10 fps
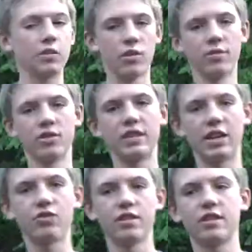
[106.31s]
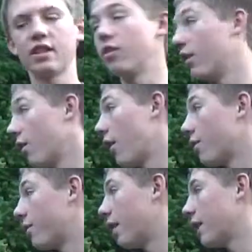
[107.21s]
one of the most dangerous that you can go out
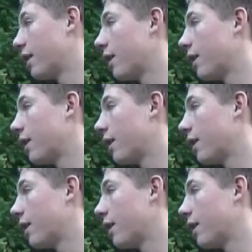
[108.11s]
and find.